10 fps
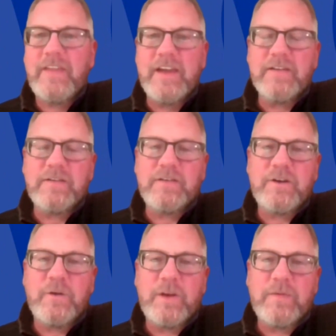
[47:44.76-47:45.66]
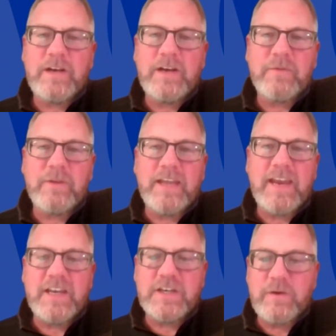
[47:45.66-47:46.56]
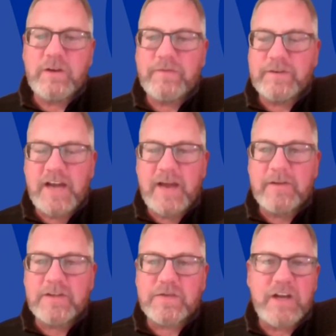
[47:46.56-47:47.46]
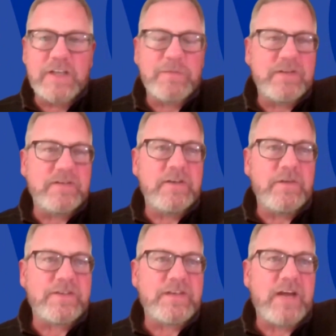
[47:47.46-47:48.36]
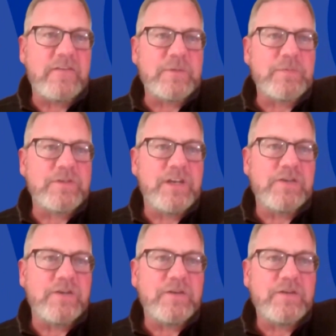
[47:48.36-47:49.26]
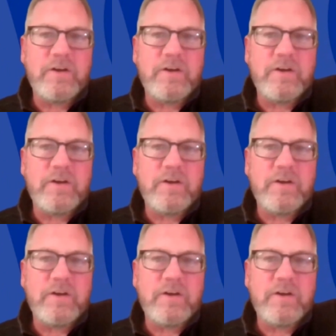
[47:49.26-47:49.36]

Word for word: then you know we we didn't really get into it for time constraints, but you know the salvage procedure.